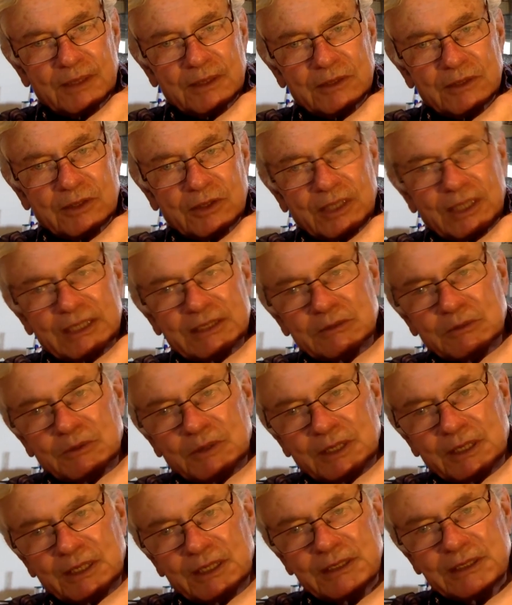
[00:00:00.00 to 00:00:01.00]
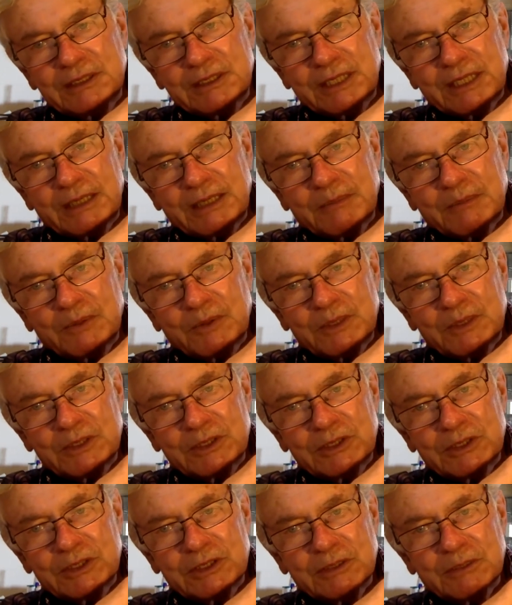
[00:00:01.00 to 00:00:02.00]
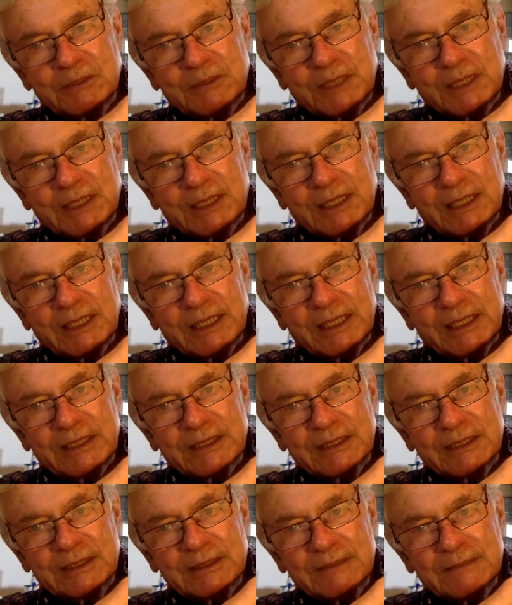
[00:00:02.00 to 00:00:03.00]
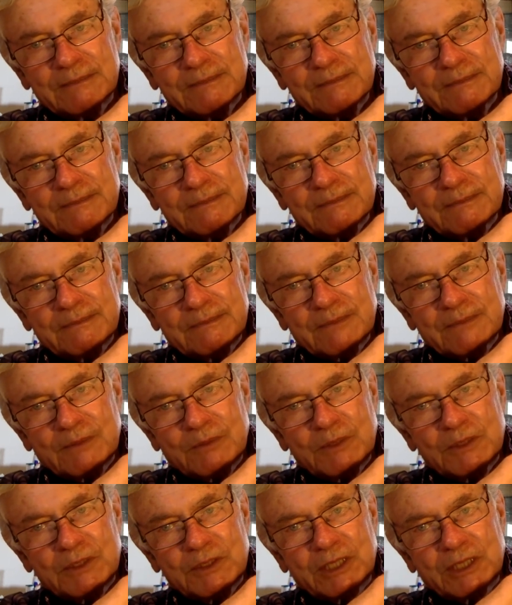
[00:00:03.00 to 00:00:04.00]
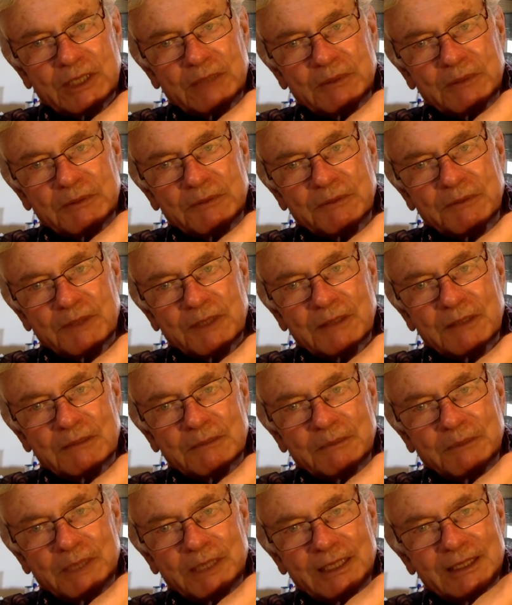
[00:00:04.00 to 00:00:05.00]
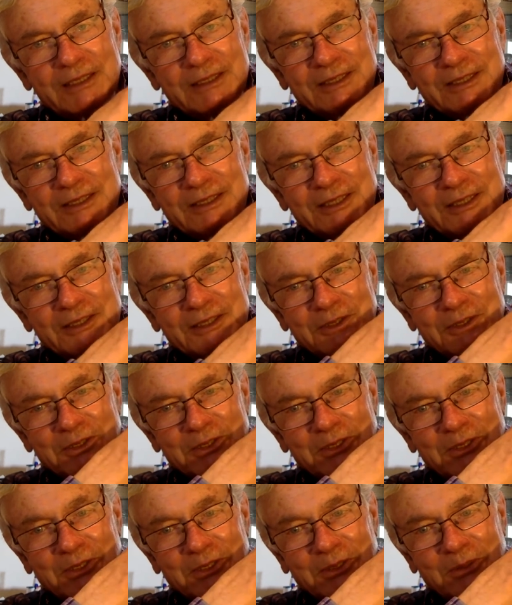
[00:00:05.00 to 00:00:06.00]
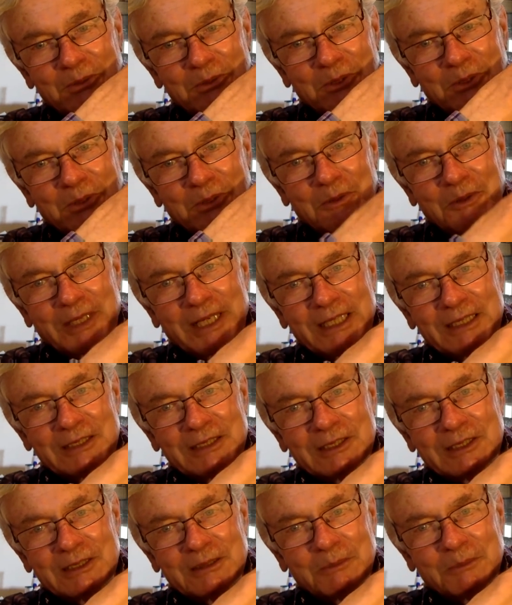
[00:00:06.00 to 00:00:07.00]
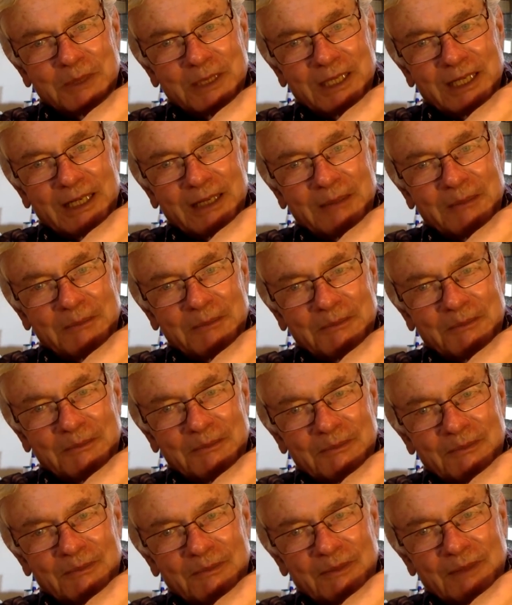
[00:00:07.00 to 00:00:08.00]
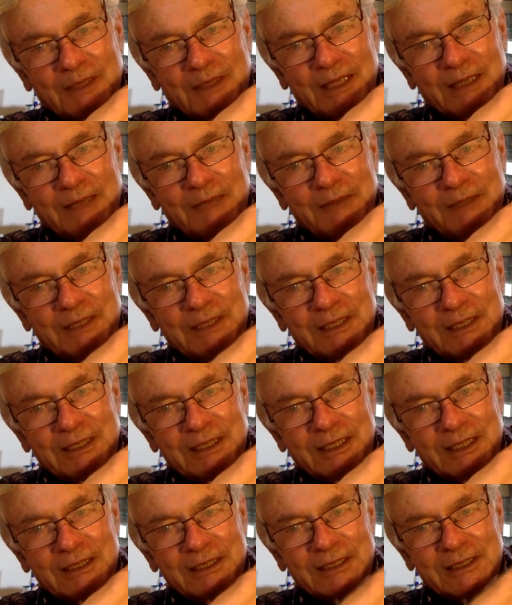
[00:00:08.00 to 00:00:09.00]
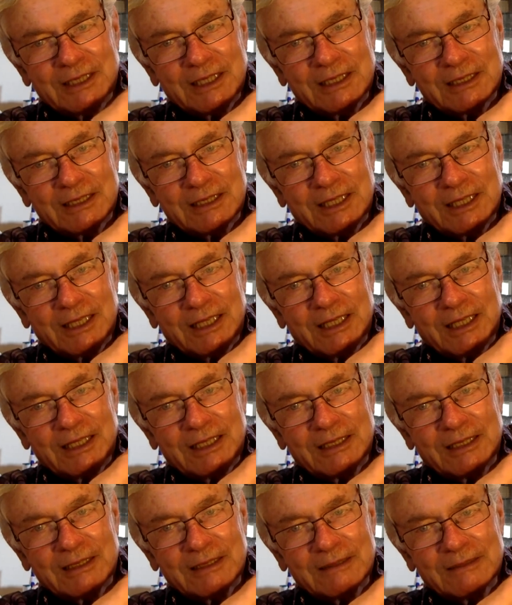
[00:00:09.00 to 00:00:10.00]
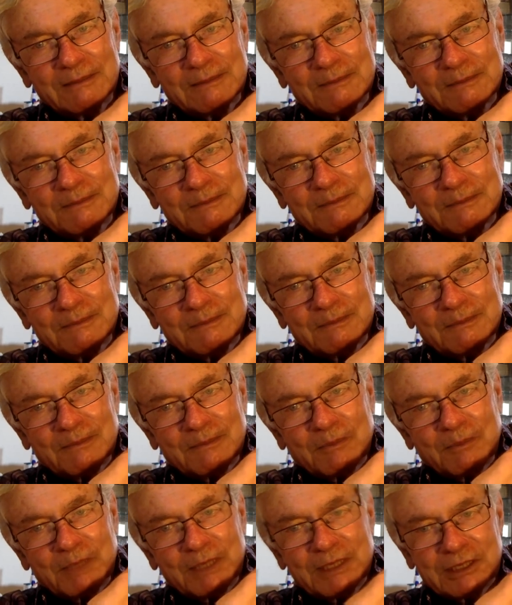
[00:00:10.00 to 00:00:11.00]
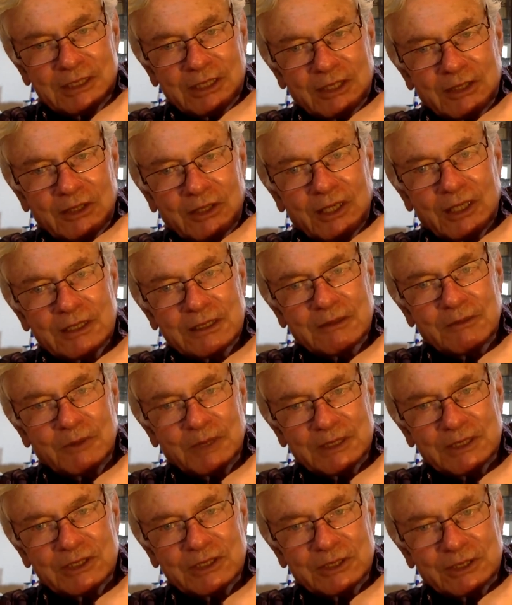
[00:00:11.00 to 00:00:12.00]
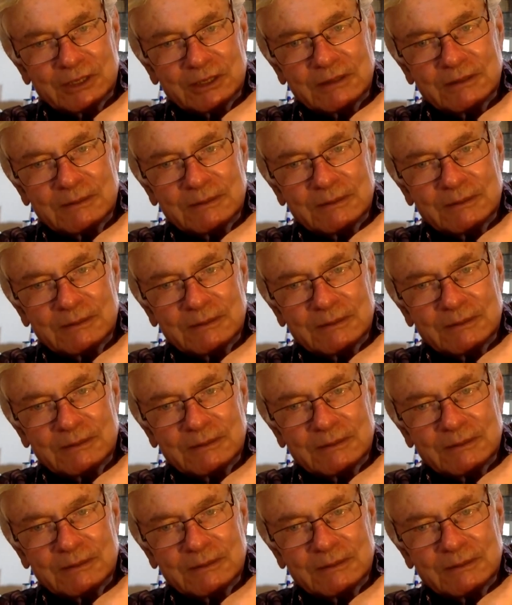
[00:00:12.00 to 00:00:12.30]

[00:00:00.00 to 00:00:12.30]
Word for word: So that's one of the exam questions in my class, which I would flunk because there's no known answer, but I'm giving the test, not taking it. Mm -hmm. But it's a thought question.